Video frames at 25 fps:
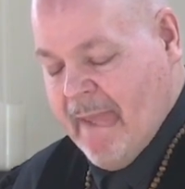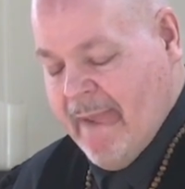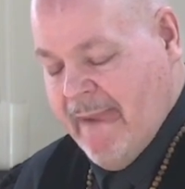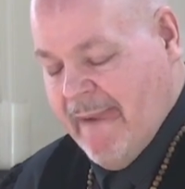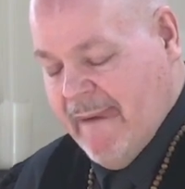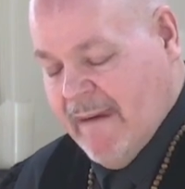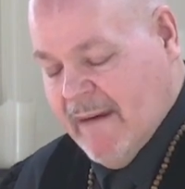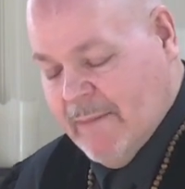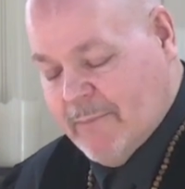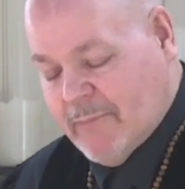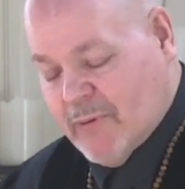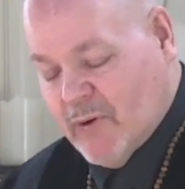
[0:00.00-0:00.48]

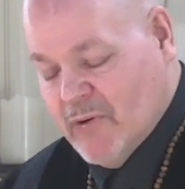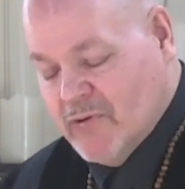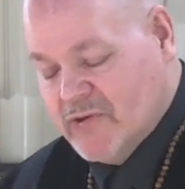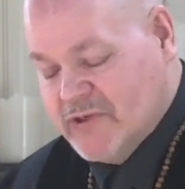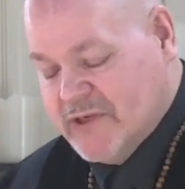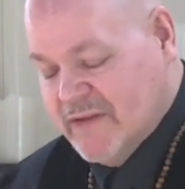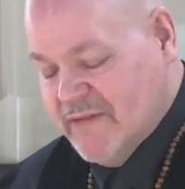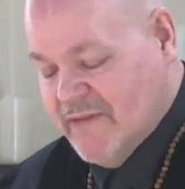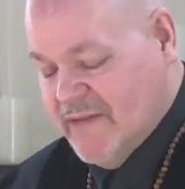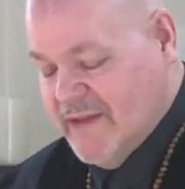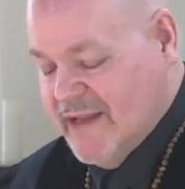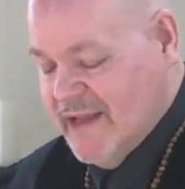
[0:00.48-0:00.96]

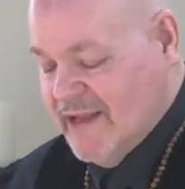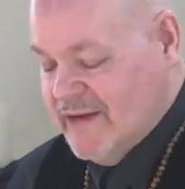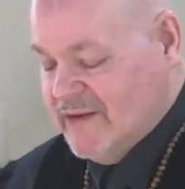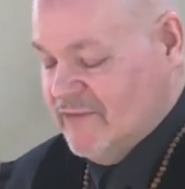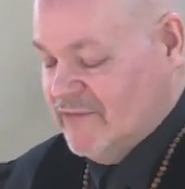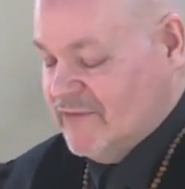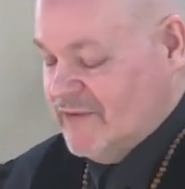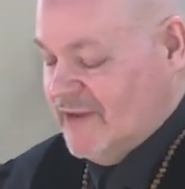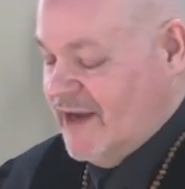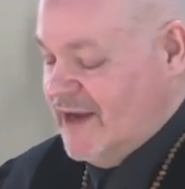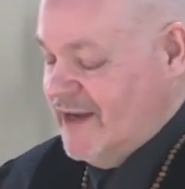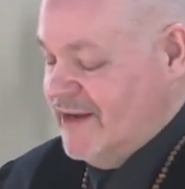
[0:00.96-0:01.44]
Approaching the end
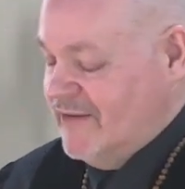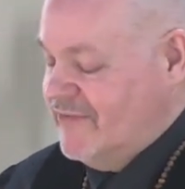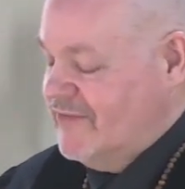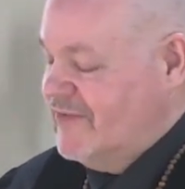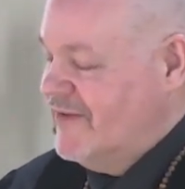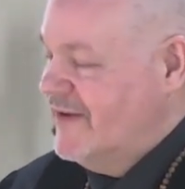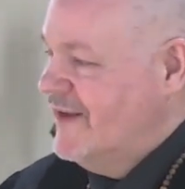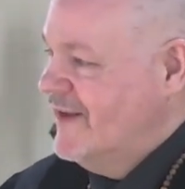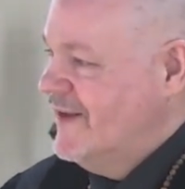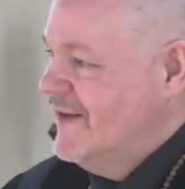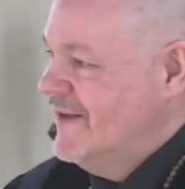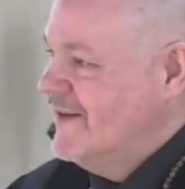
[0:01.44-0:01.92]
of life
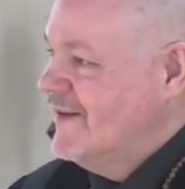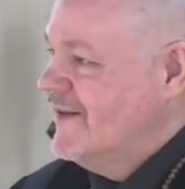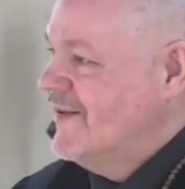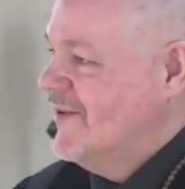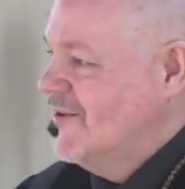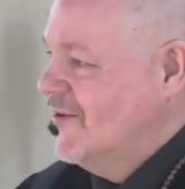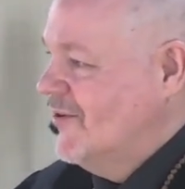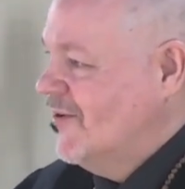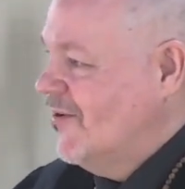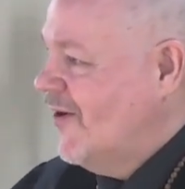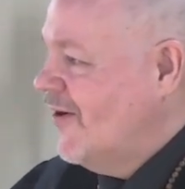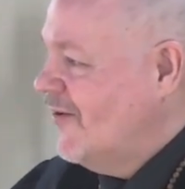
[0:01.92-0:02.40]

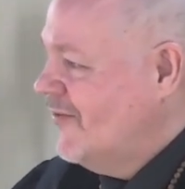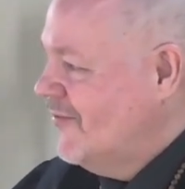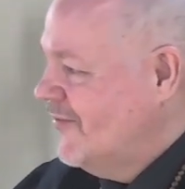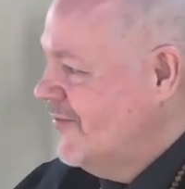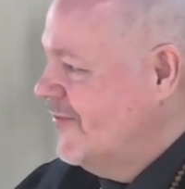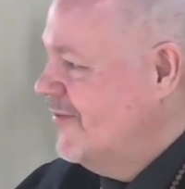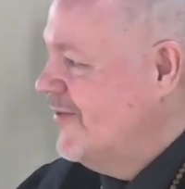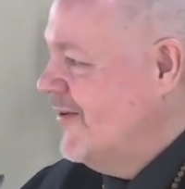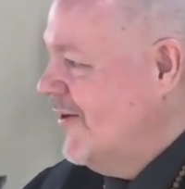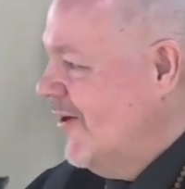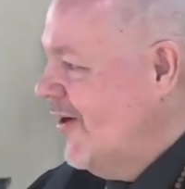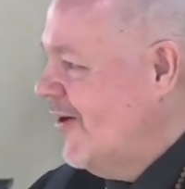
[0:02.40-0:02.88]
can
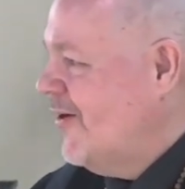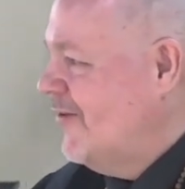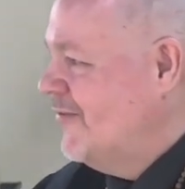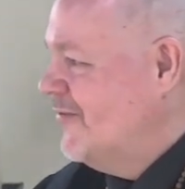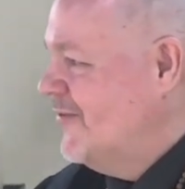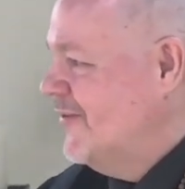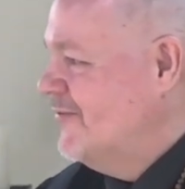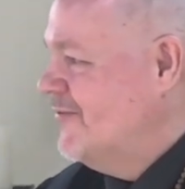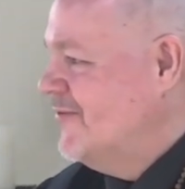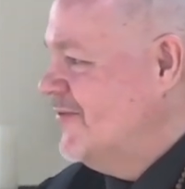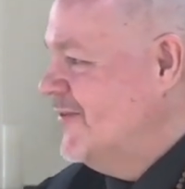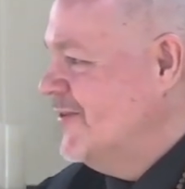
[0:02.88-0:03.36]

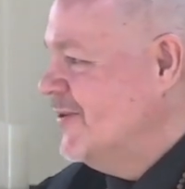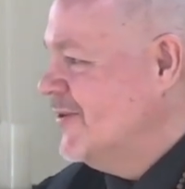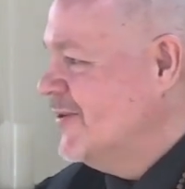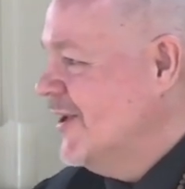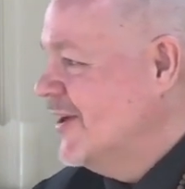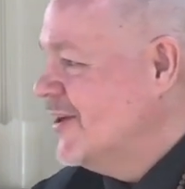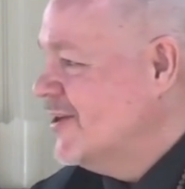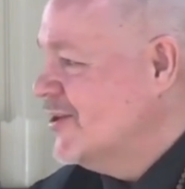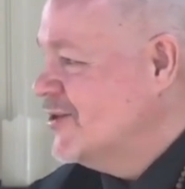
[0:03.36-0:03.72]
often feel like a